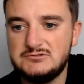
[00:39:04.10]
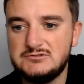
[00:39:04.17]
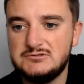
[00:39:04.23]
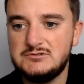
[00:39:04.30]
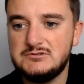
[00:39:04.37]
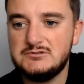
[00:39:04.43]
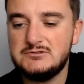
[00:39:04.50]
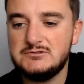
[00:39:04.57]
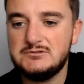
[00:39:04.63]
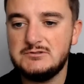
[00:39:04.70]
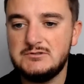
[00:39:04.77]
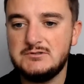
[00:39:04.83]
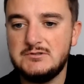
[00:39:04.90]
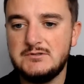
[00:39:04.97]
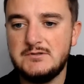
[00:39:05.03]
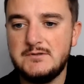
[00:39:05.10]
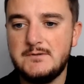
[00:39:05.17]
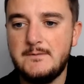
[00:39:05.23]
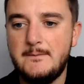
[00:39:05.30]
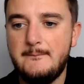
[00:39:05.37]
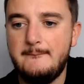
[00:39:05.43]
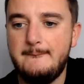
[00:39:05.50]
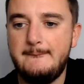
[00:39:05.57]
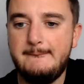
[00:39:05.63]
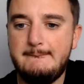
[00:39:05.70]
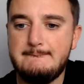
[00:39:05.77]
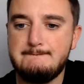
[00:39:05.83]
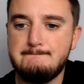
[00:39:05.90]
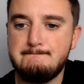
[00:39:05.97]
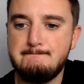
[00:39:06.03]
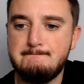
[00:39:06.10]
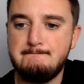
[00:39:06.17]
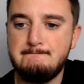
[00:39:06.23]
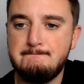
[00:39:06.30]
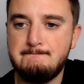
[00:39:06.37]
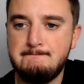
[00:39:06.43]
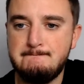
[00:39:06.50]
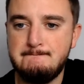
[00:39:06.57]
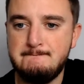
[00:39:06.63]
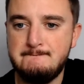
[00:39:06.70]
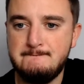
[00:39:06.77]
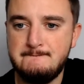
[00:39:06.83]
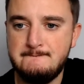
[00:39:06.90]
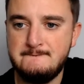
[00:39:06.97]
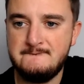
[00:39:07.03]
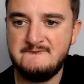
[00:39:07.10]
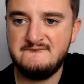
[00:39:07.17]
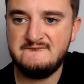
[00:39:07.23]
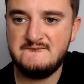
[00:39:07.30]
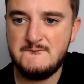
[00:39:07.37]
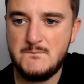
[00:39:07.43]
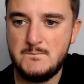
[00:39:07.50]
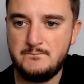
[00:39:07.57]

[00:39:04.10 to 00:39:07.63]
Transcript: Nobody speaks.